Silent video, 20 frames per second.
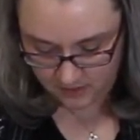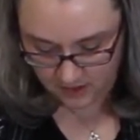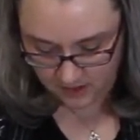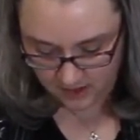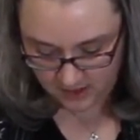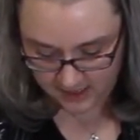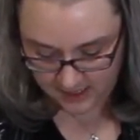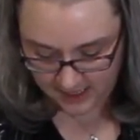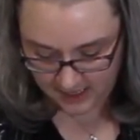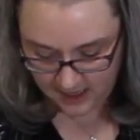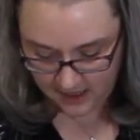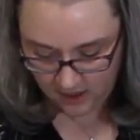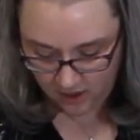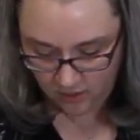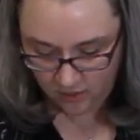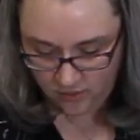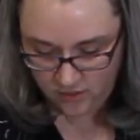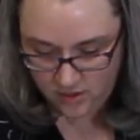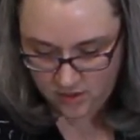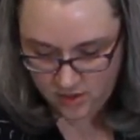
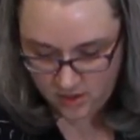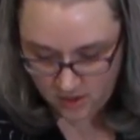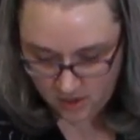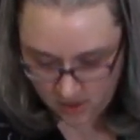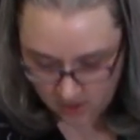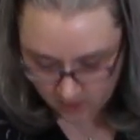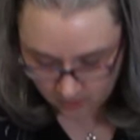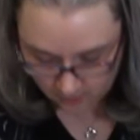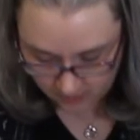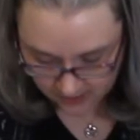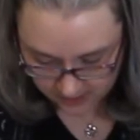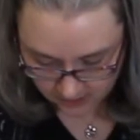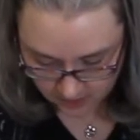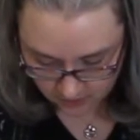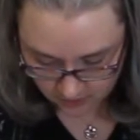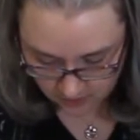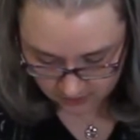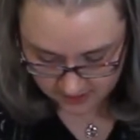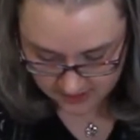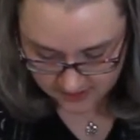Now, when I
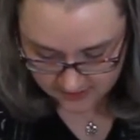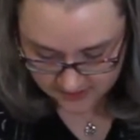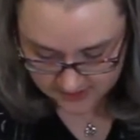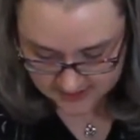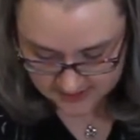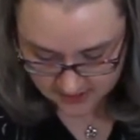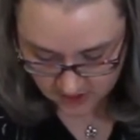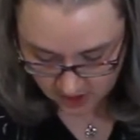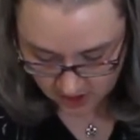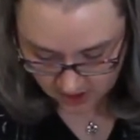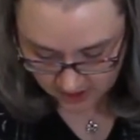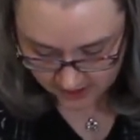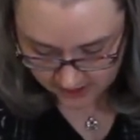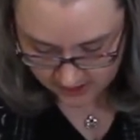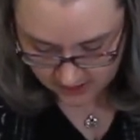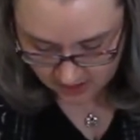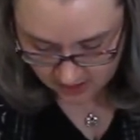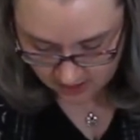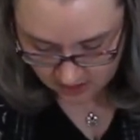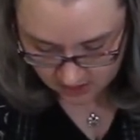go to lay this
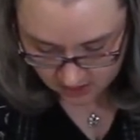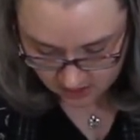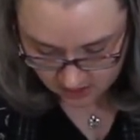on,